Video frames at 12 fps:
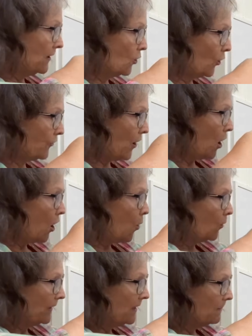got the
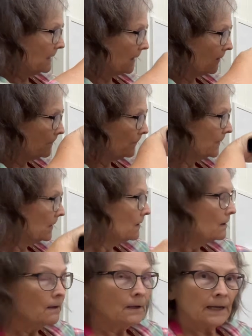hole in the middle.
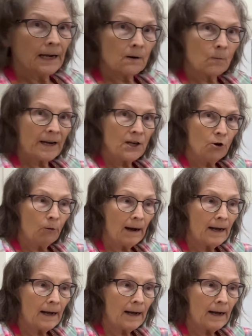And when you